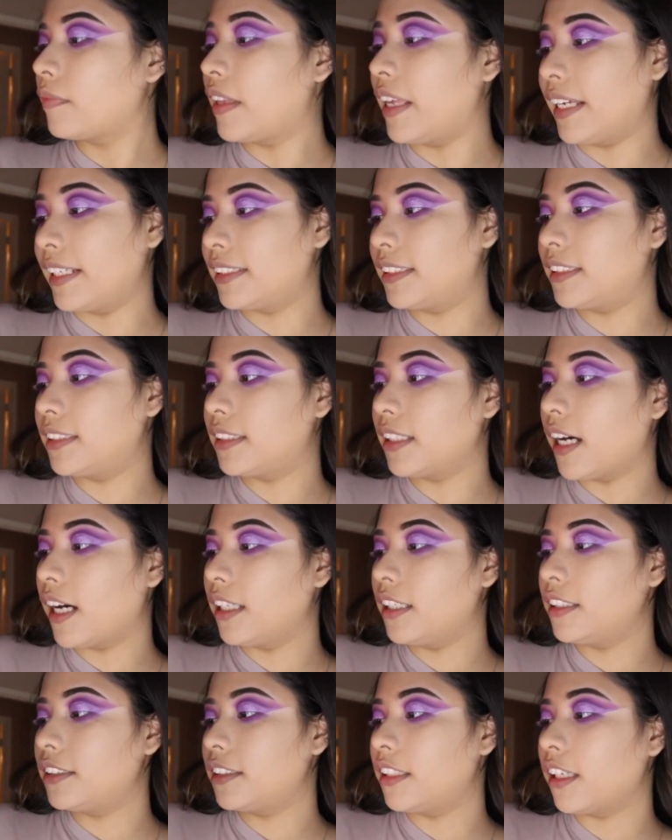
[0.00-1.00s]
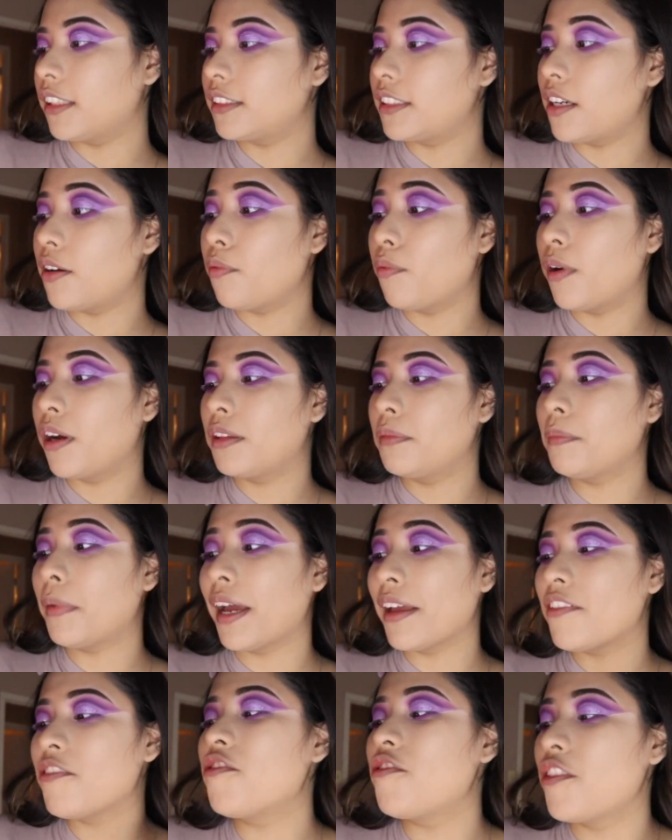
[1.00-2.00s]
Yes, Anastasia won
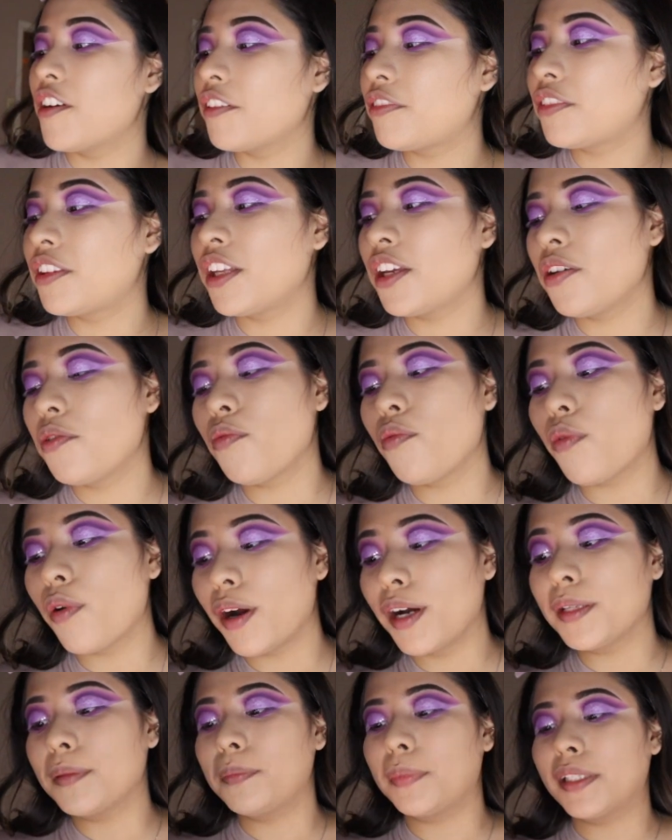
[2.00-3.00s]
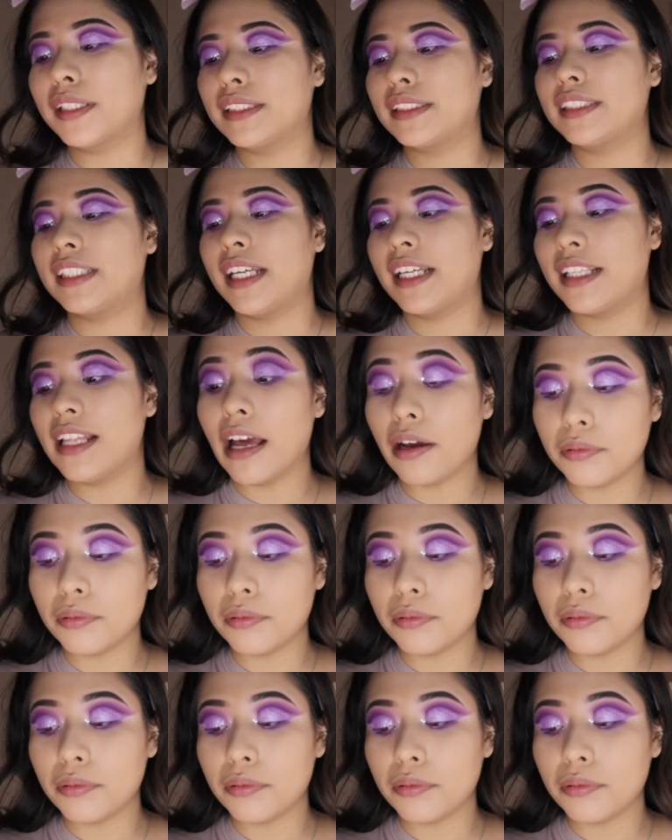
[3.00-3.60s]
by 51%.